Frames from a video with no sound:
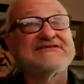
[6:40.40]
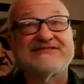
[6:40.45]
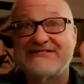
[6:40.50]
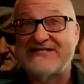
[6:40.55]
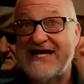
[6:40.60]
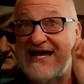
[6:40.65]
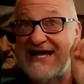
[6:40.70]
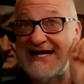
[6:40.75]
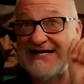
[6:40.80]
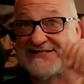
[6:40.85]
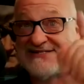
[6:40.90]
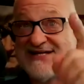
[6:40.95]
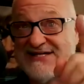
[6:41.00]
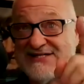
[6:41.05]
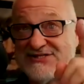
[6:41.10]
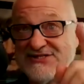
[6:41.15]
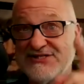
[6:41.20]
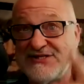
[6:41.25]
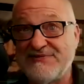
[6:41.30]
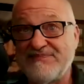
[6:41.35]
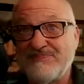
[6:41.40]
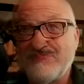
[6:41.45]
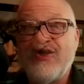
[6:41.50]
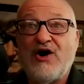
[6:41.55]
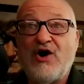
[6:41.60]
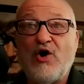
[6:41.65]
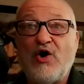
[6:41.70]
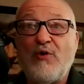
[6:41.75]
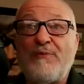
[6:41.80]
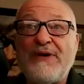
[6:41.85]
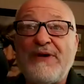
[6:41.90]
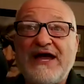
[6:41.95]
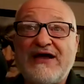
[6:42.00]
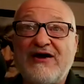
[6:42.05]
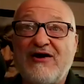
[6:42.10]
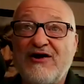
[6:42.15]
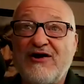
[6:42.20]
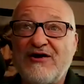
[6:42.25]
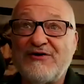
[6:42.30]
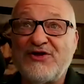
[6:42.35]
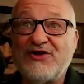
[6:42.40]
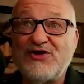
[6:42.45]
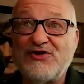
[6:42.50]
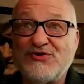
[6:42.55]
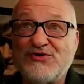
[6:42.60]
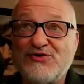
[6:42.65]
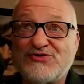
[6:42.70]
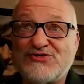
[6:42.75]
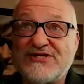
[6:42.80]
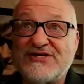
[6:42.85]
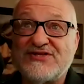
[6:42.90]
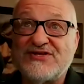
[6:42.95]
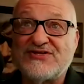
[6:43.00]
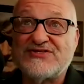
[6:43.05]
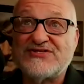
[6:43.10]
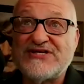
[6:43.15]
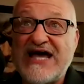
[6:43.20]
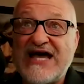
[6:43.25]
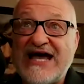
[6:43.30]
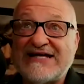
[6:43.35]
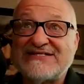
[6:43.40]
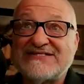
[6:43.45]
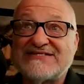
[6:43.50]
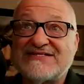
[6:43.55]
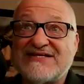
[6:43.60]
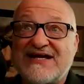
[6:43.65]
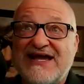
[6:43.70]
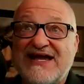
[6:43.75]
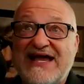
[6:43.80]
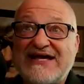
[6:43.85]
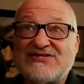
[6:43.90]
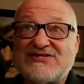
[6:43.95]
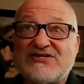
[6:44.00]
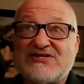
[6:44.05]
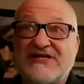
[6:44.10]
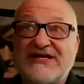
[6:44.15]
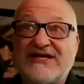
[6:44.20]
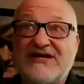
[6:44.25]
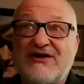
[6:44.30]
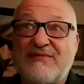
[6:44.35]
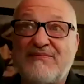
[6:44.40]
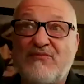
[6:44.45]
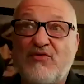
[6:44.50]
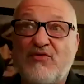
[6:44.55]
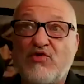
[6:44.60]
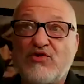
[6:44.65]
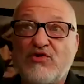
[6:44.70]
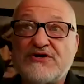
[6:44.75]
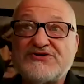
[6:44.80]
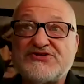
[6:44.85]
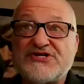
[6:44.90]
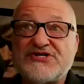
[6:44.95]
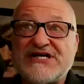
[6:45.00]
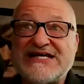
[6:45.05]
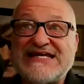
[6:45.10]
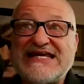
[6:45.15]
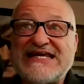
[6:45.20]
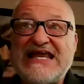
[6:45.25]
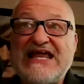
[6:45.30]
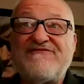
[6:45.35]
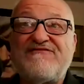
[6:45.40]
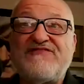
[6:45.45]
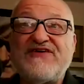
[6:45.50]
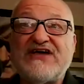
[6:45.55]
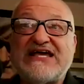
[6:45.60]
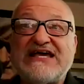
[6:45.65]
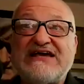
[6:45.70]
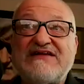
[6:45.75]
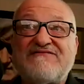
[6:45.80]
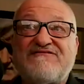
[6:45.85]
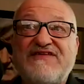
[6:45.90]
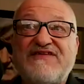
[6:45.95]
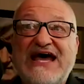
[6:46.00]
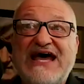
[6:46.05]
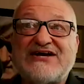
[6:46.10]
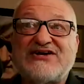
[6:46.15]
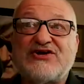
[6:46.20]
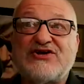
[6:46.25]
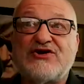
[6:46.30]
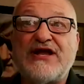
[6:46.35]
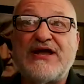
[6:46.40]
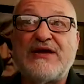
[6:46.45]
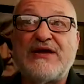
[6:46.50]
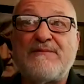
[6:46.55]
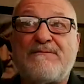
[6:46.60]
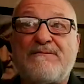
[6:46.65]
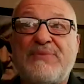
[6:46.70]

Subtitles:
taxation. OPEC argues that the taxes on gasoline are more a significant factor in